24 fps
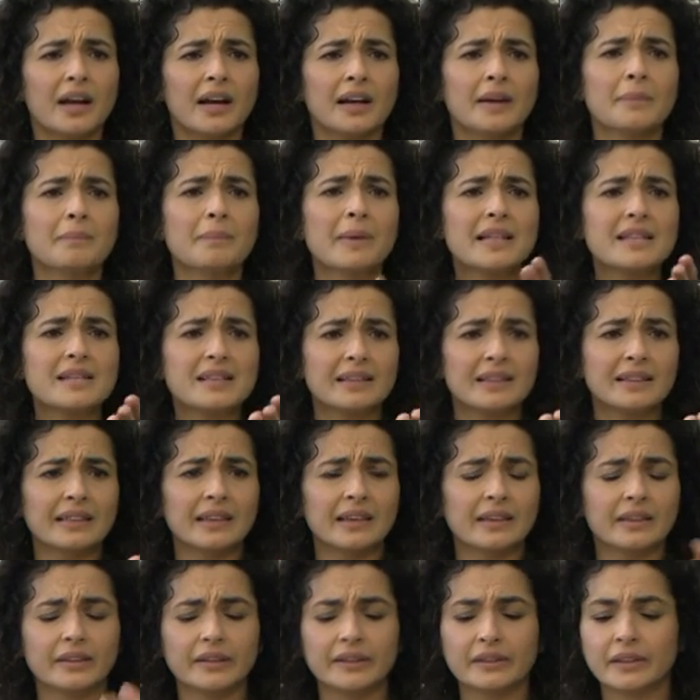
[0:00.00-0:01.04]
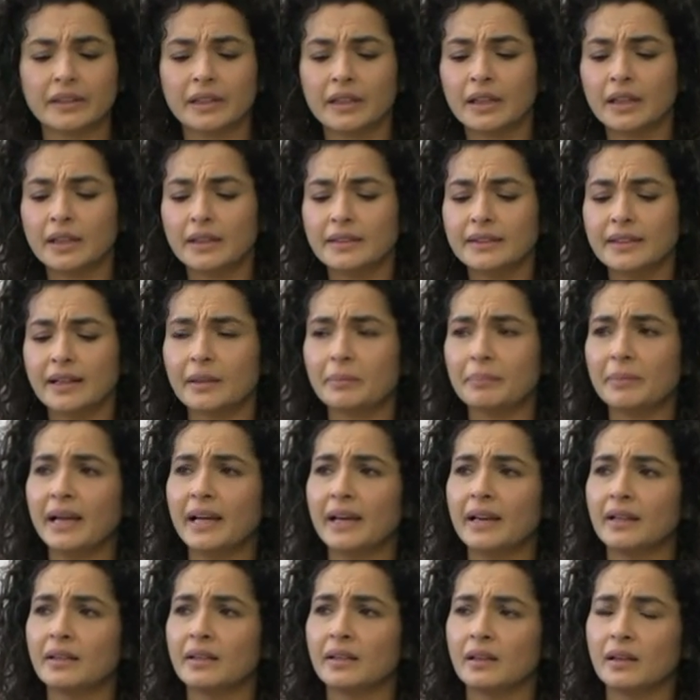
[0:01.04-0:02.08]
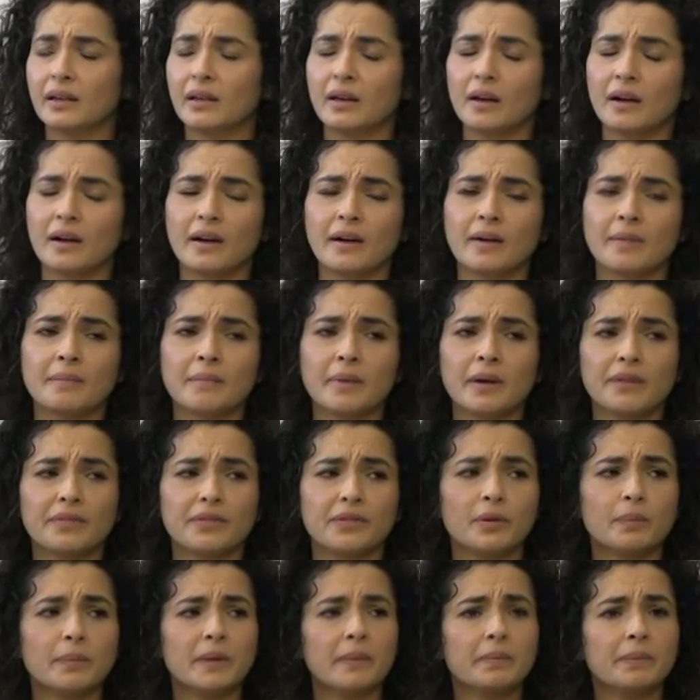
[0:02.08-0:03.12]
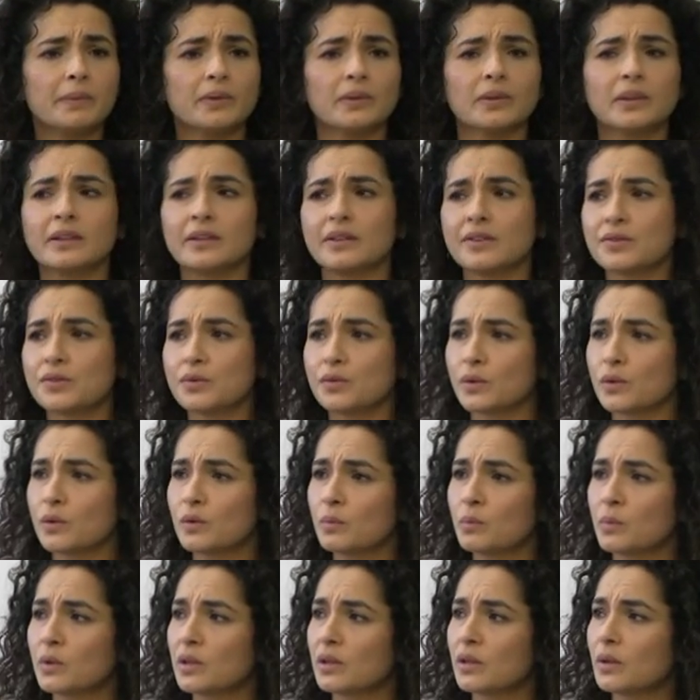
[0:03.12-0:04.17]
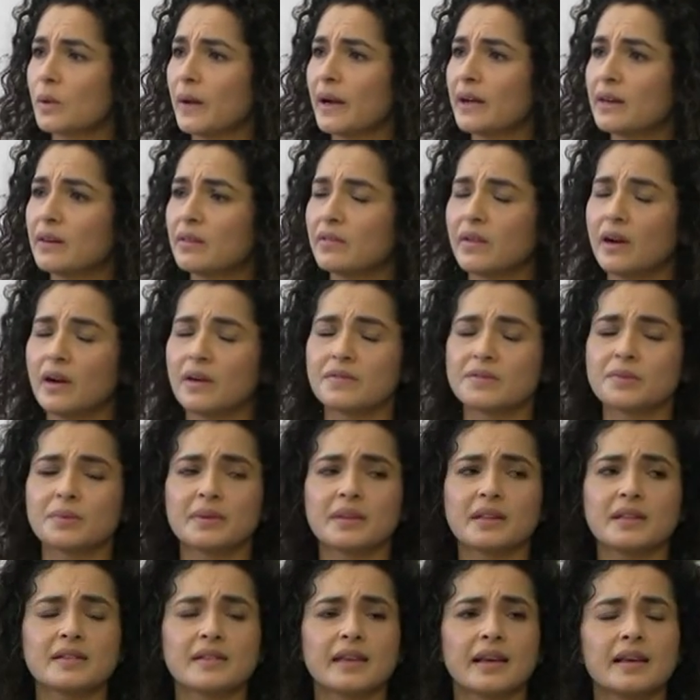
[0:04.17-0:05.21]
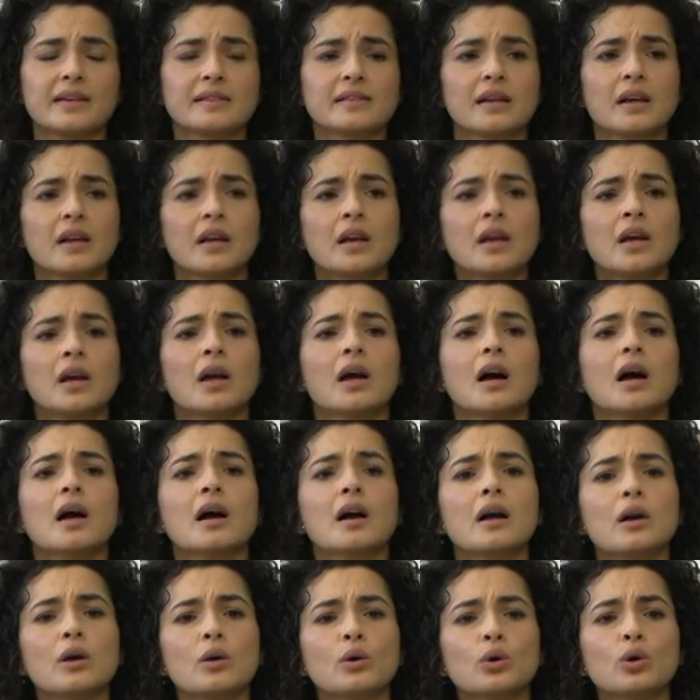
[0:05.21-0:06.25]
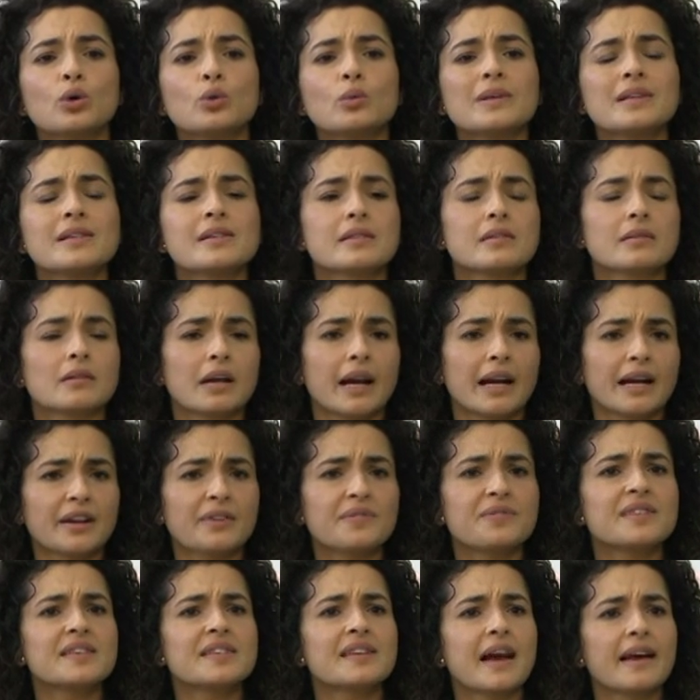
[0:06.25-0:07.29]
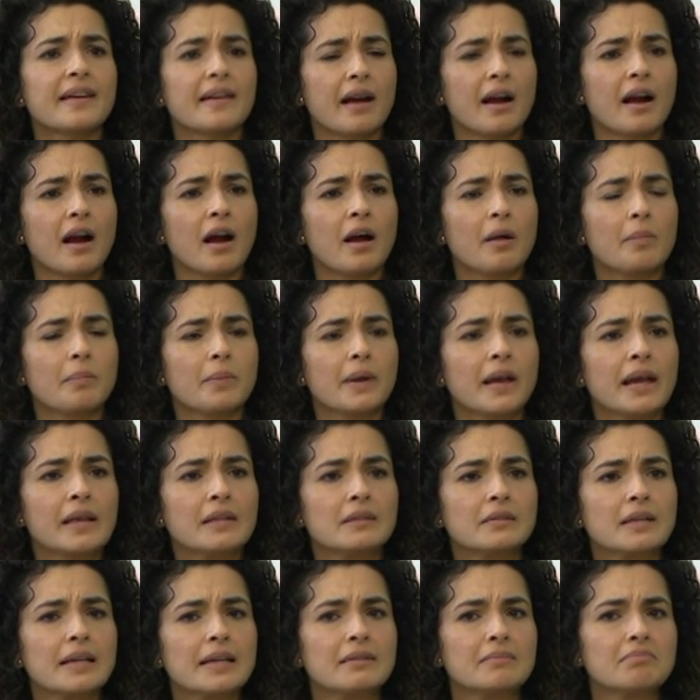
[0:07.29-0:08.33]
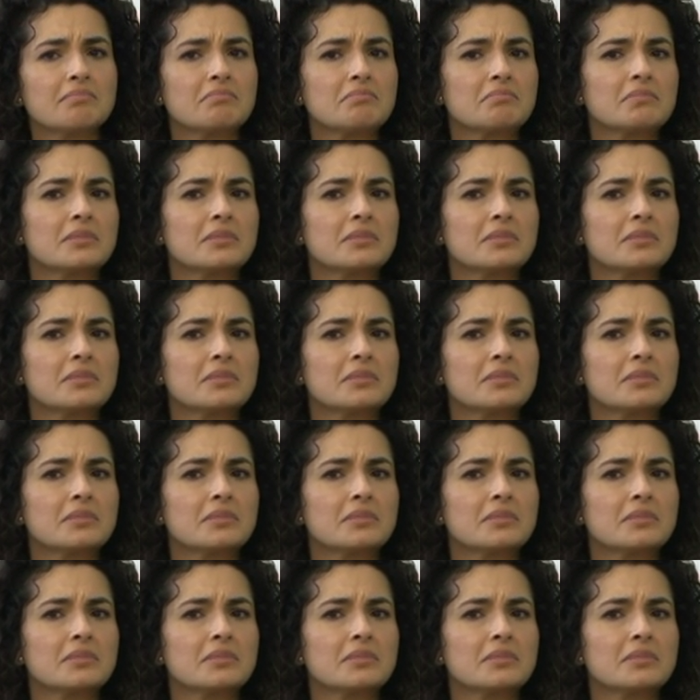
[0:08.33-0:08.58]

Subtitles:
a mentally ill young man. A few people in this room were quite involved with his case, who was kind of set up and,